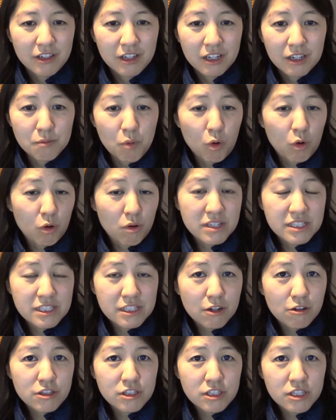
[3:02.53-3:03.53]
Or is
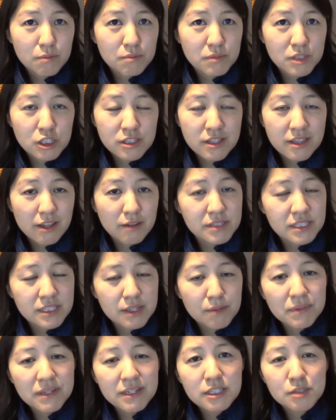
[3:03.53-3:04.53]
there
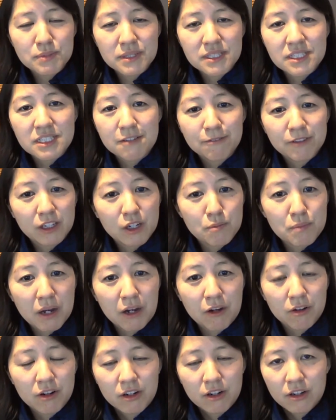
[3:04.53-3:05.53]
something specific
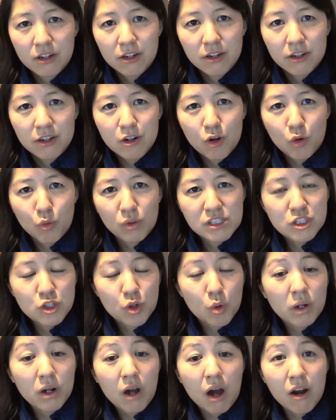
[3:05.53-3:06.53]
about, you know, what's
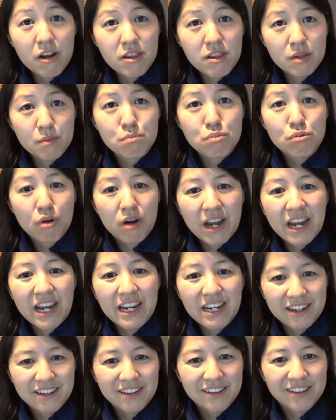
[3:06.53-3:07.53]
going on in the
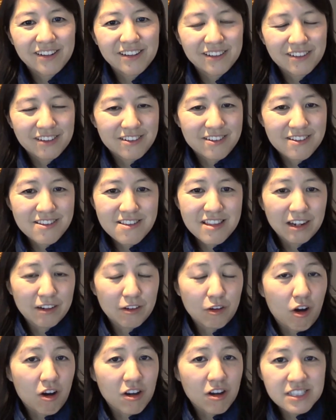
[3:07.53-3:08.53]
brain that
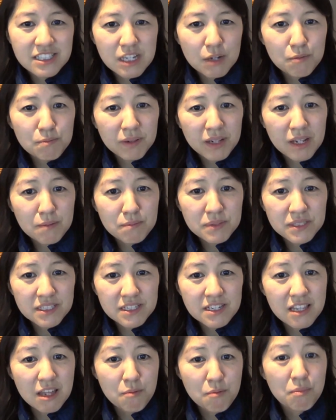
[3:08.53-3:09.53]
causes
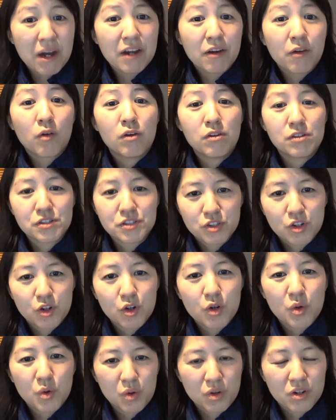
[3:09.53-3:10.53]
epilepsy that might
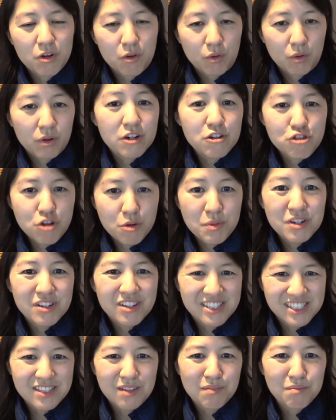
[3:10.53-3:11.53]
also, you know, contribute
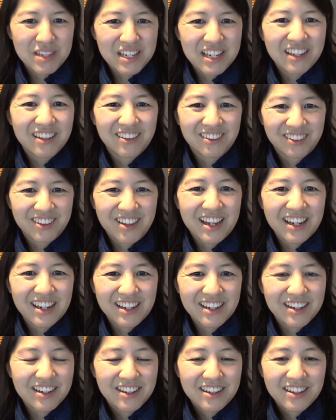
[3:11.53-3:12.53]
to something
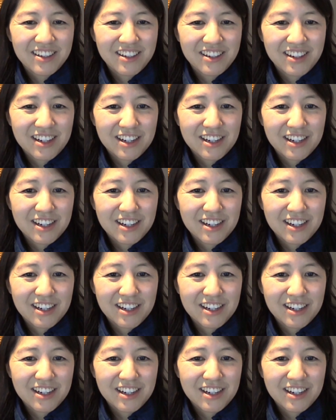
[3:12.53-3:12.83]
like